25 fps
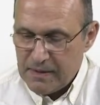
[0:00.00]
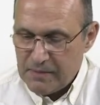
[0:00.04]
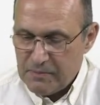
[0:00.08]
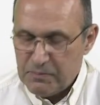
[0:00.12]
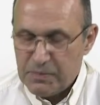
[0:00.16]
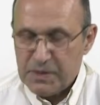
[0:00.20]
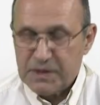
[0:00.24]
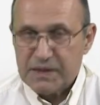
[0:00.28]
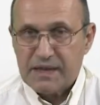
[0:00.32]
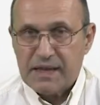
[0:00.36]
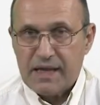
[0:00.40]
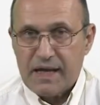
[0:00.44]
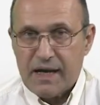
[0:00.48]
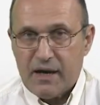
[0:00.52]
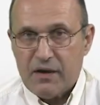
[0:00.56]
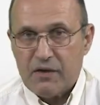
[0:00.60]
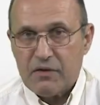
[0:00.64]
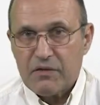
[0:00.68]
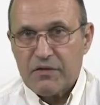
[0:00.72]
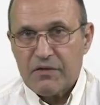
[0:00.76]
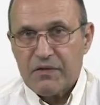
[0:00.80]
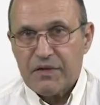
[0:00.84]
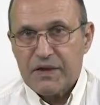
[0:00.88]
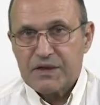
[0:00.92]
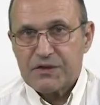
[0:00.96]
But now
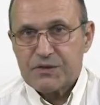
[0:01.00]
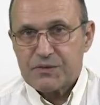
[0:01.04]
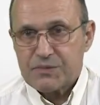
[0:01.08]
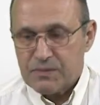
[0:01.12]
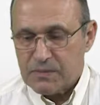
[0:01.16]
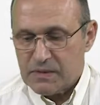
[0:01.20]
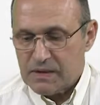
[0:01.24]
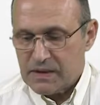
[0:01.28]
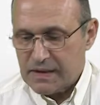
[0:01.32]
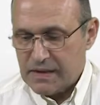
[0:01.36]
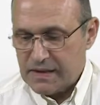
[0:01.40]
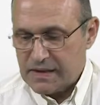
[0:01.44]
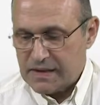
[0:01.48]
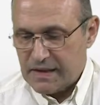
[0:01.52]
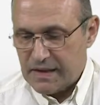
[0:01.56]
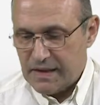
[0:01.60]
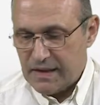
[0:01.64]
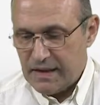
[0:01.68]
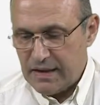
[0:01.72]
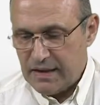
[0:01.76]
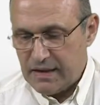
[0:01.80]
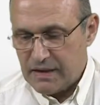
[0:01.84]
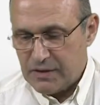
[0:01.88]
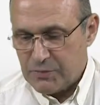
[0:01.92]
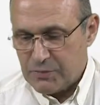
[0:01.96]
this one is an
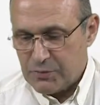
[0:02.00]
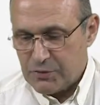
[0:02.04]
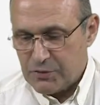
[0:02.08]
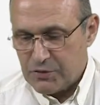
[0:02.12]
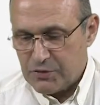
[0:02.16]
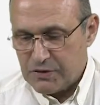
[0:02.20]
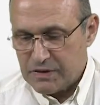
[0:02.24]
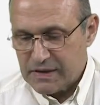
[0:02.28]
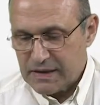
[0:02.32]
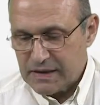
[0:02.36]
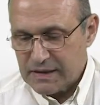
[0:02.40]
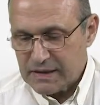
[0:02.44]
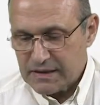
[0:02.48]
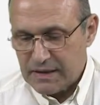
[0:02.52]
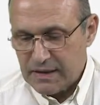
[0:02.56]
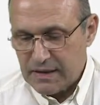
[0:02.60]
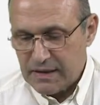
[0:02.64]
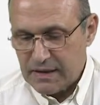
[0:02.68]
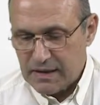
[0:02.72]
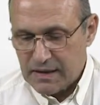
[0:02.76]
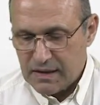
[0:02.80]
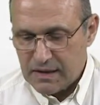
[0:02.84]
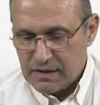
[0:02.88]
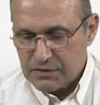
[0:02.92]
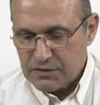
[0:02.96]
inner product
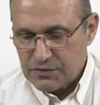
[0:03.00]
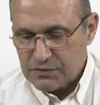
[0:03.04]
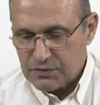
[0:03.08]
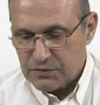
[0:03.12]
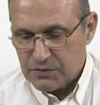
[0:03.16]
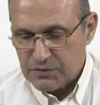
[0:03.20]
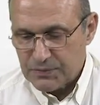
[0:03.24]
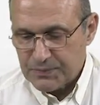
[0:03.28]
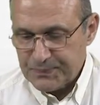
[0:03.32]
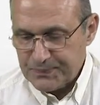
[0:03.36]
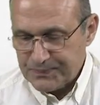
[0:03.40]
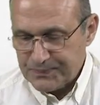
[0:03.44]
in R2,